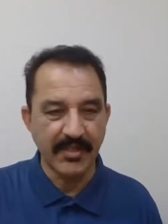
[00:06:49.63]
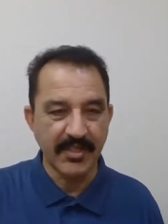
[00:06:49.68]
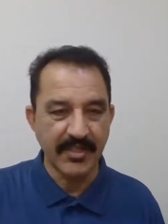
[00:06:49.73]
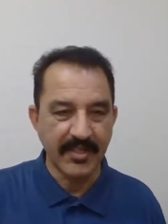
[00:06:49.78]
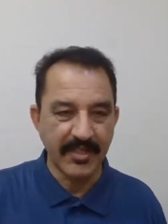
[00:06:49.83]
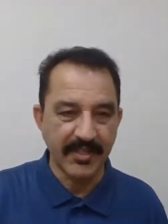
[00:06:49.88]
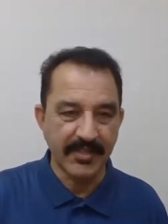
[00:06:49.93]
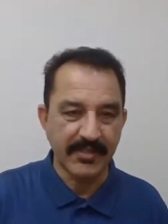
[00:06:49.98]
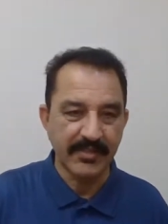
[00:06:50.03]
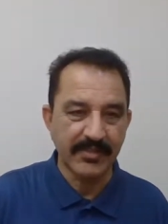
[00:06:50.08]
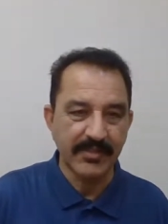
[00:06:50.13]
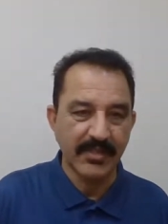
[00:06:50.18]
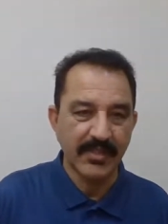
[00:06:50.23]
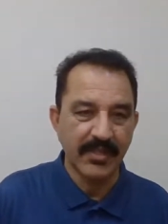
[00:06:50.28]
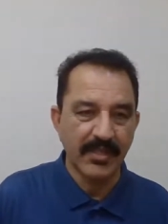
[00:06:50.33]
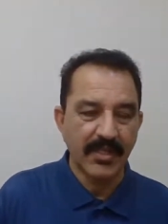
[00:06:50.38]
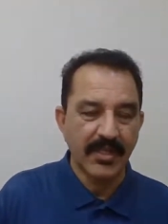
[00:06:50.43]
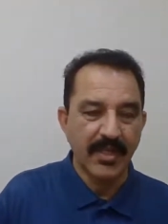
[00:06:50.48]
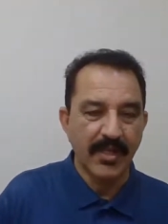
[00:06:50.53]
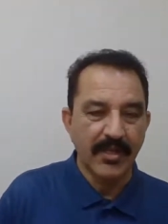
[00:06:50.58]
gradients.
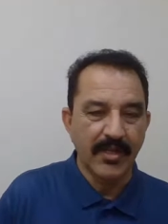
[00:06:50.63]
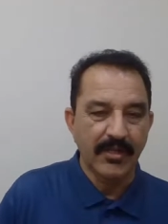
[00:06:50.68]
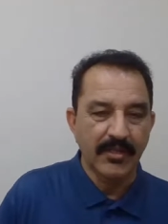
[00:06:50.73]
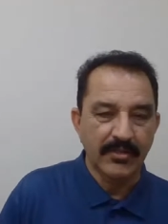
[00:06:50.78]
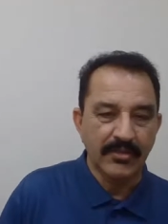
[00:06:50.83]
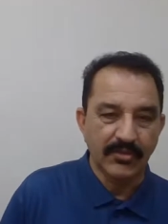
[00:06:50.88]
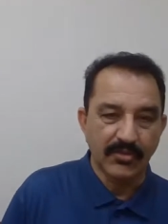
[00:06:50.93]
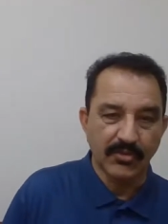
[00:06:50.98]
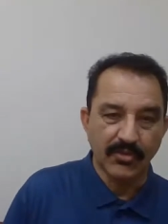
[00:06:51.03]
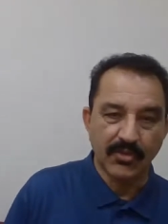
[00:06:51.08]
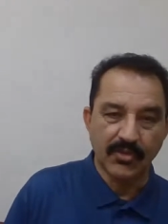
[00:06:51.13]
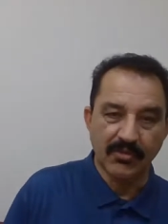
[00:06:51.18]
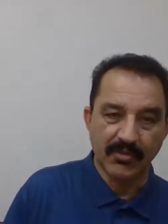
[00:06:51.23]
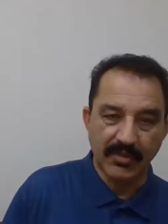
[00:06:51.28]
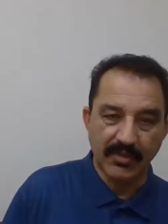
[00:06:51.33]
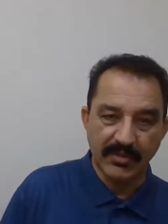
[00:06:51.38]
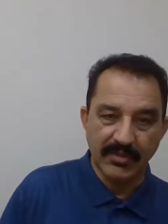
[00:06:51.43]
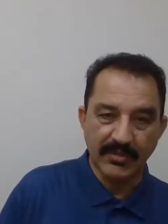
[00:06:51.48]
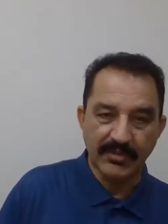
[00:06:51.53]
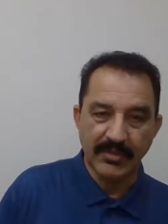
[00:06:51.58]
So
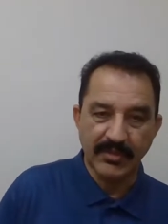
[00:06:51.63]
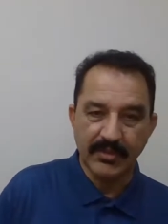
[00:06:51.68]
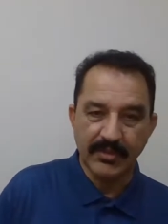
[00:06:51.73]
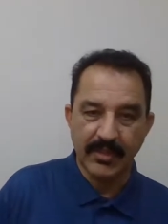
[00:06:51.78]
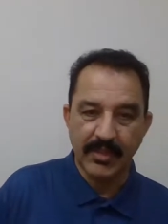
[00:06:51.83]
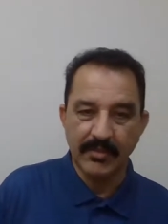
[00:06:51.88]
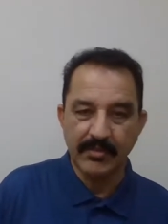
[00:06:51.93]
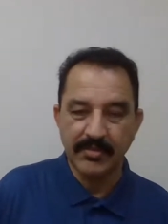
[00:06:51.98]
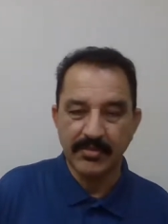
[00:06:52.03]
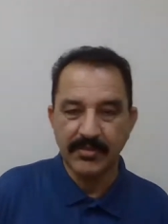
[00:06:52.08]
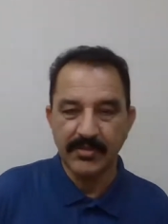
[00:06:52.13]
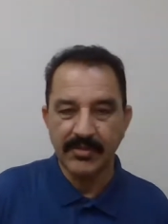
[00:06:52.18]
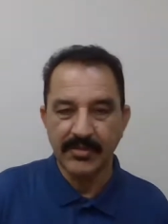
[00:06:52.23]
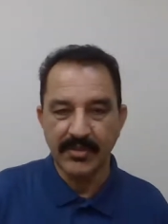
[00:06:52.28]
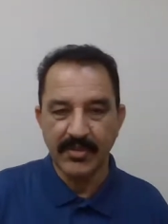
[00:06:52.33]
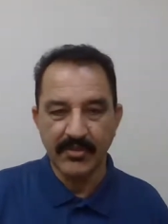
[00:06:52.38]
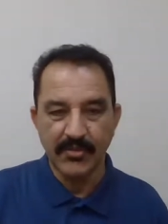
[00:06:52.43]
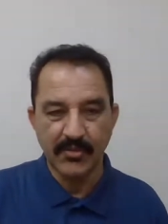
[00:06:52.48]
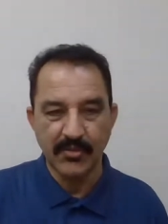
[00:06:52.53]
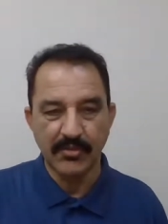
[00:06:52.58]
what are the
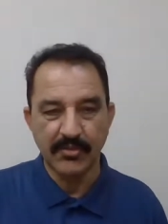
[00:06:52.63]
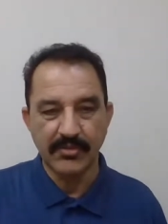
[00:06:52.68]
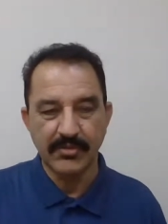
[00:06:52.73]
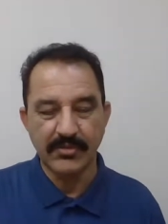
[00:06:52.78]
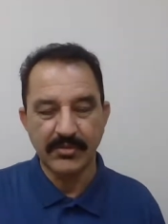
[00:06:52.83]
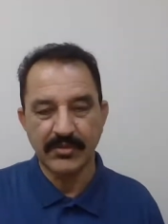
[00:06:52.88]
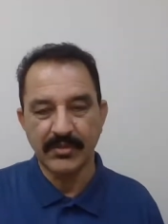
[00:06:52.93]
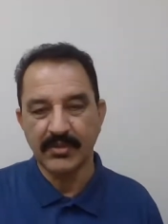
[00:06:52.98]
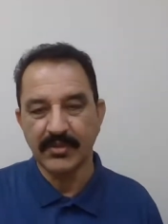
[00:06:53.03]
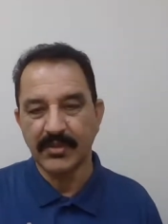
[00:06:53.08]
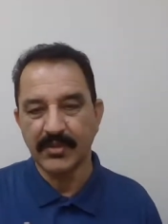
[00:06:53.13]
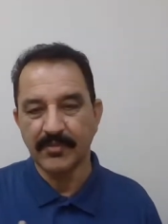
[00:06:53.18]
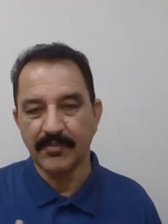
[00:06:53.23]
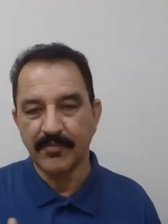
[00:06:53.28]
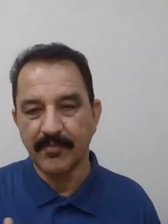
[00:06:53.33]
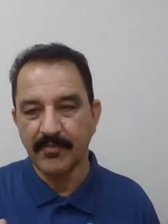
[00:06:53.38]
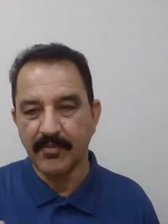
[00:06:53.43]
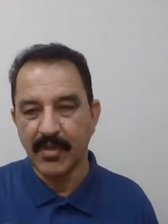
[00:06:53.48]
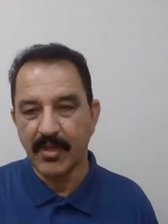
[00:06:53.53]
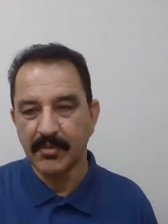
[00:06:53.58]
types used,
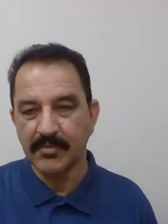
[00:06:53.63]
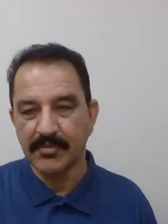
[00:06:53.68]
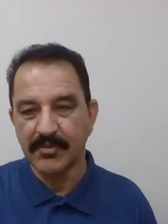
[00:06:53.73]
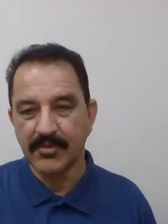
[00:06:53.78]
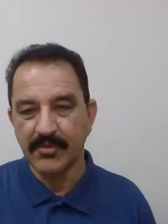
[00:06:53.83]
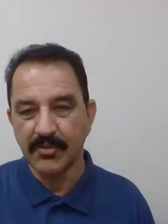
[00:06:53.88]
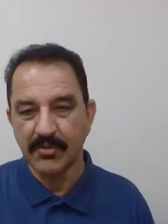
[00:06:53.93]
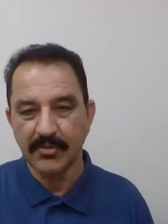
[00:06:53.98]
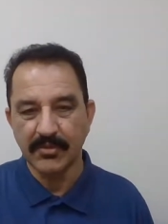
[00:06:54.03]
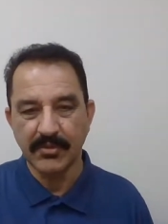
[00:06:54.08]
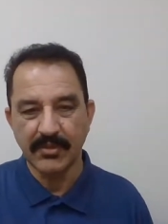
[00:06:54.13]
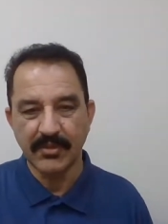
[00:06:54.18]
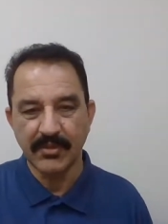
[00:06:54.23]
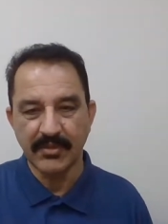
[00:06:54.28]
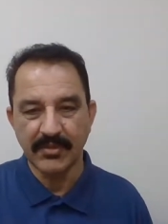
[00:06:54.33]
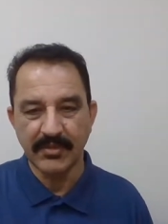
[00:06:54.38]
pipes used?